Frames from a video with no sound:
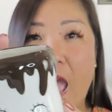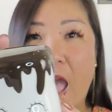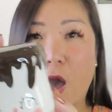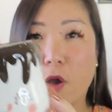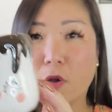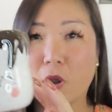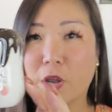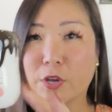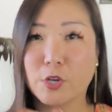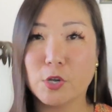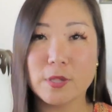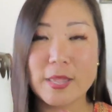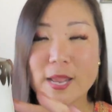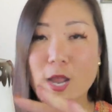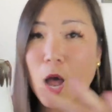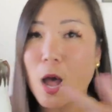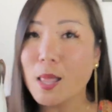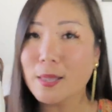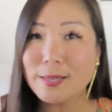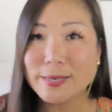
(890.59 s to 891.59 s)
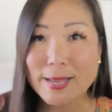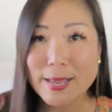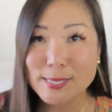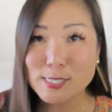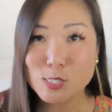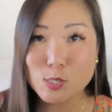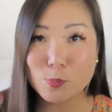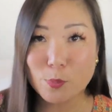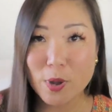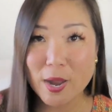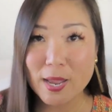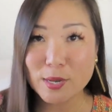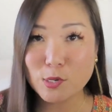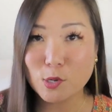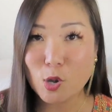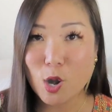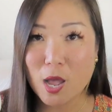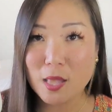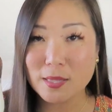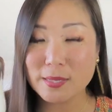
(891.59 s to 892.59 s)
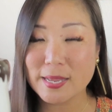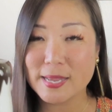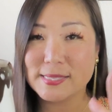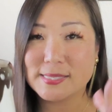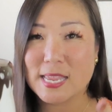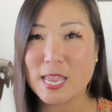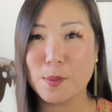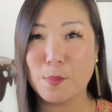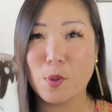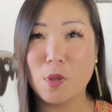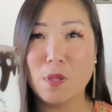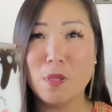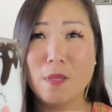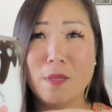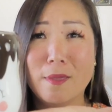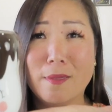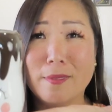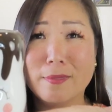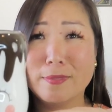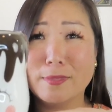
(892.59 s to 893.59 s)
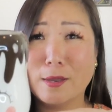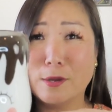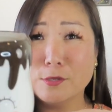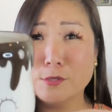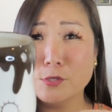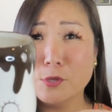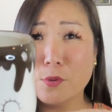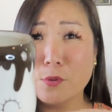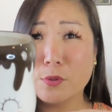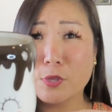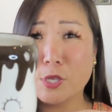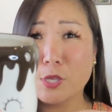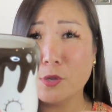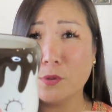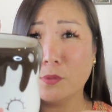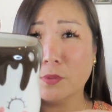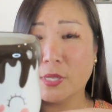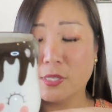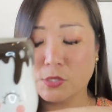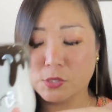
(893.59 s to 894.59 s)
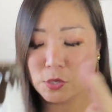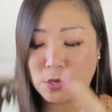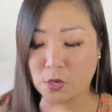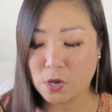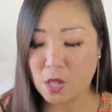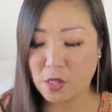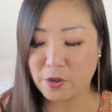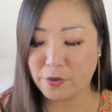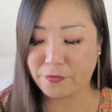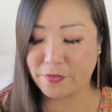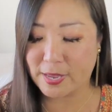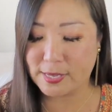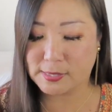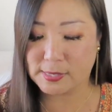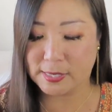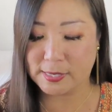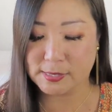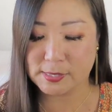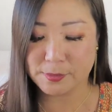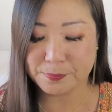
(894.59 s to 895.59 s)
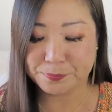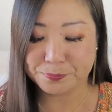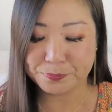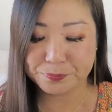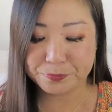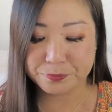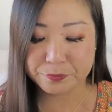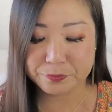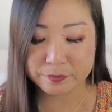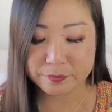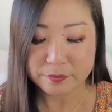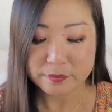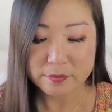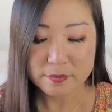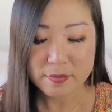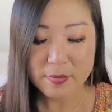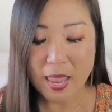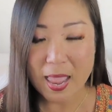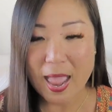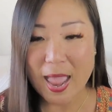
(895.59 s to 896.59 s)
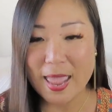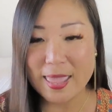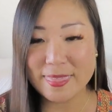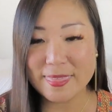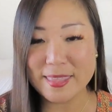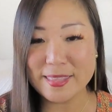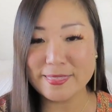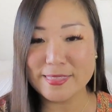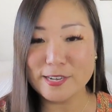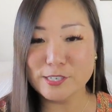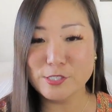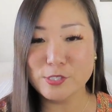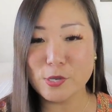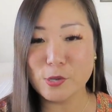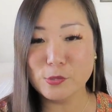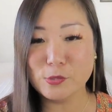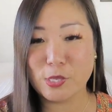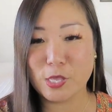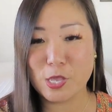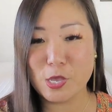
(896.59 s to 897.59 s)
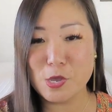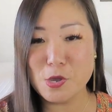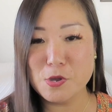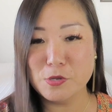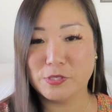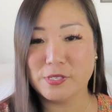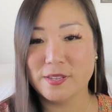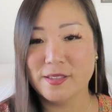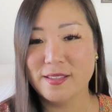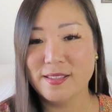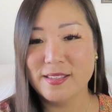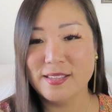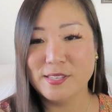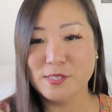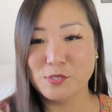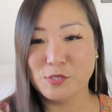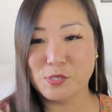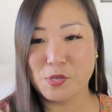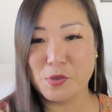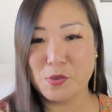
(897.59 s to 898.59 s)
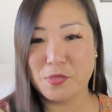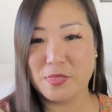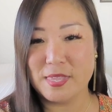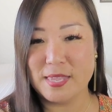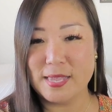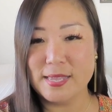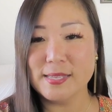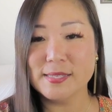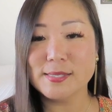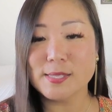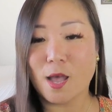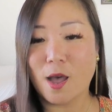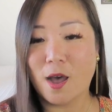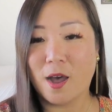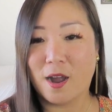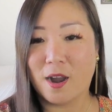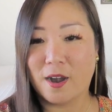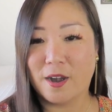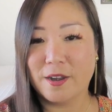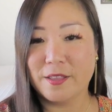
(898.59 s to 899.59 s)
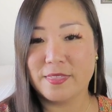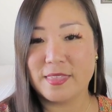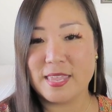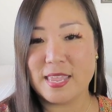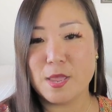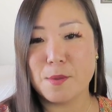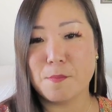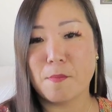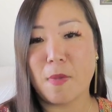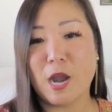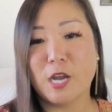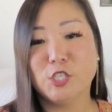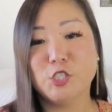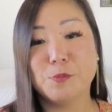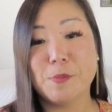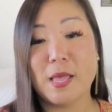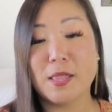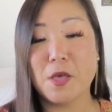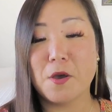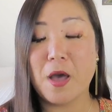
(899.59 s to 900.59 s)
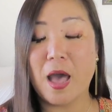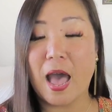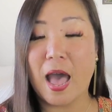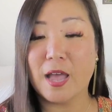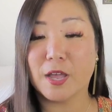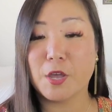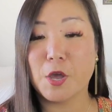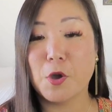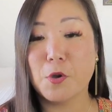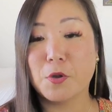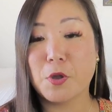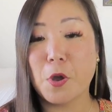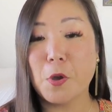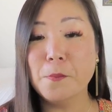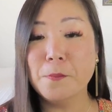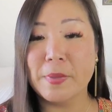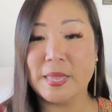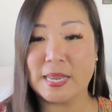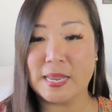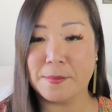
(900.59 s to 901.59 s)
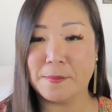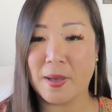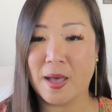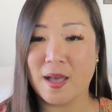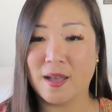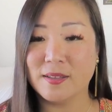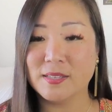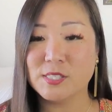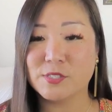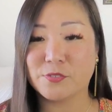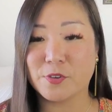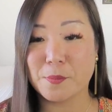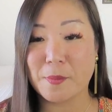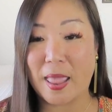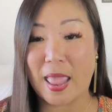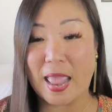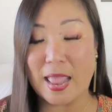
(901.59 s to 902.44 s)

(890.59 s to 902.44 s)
out on your like holiday spread, your holiday table. They're so cute. Let's look at all our faces. I think they're so cute. So these are the Marshmallow Hot Cocoa Mini Mugs from